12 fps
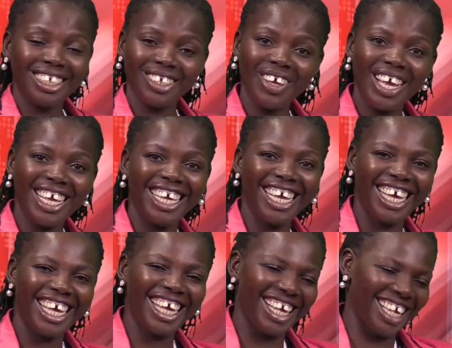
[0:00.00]
so I
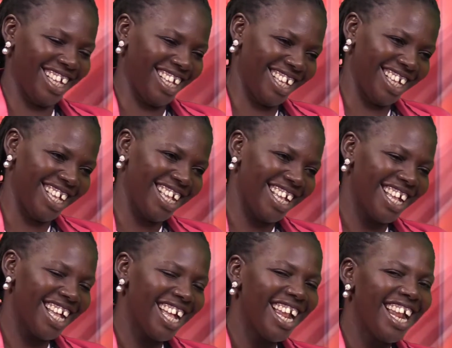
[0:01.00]
hear.
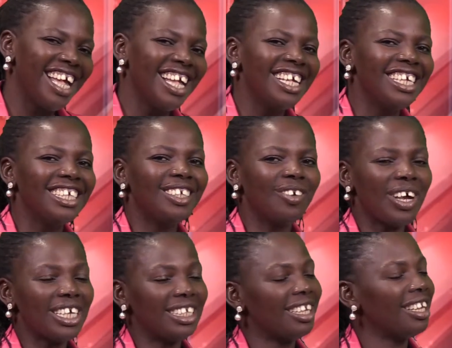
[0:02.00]
So
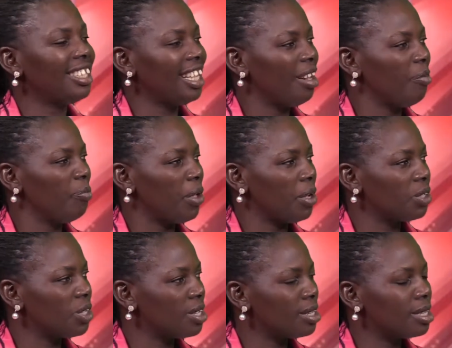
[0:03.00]
I started taking
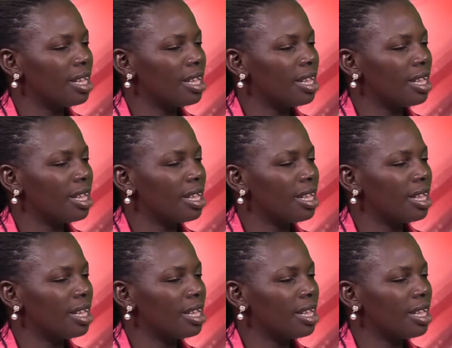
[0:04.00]
pictures.